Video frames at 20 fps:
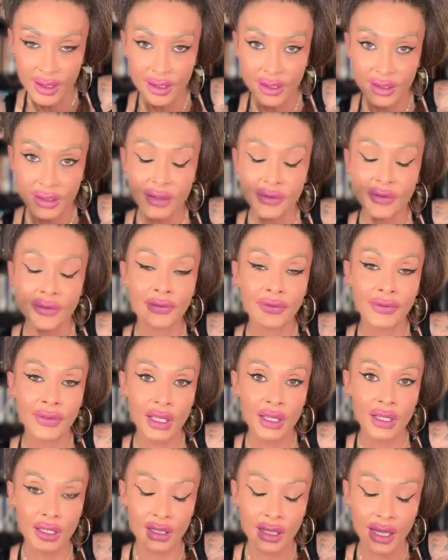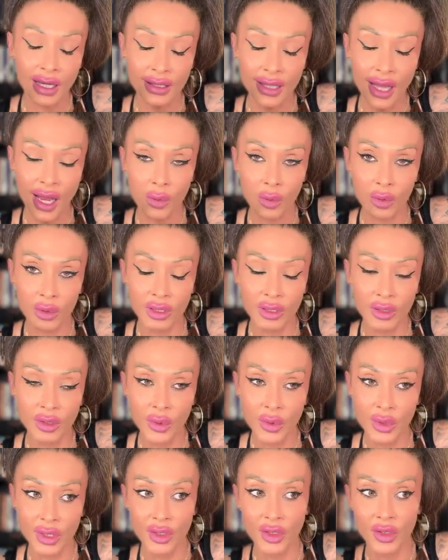The fear that that will
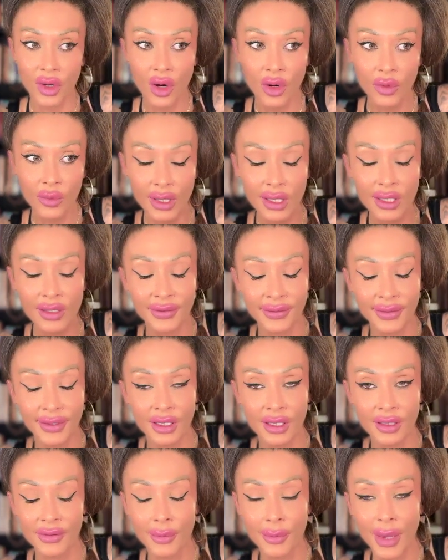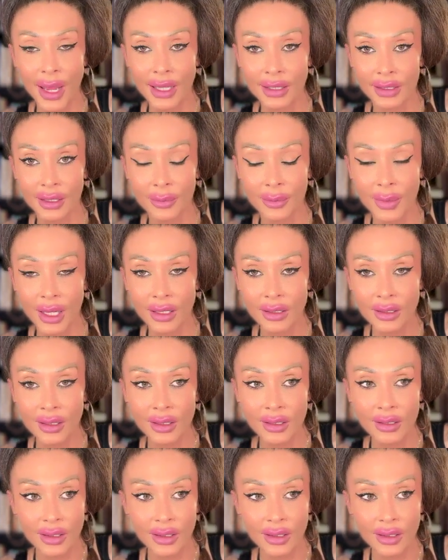induce. There's already fear of abandonment.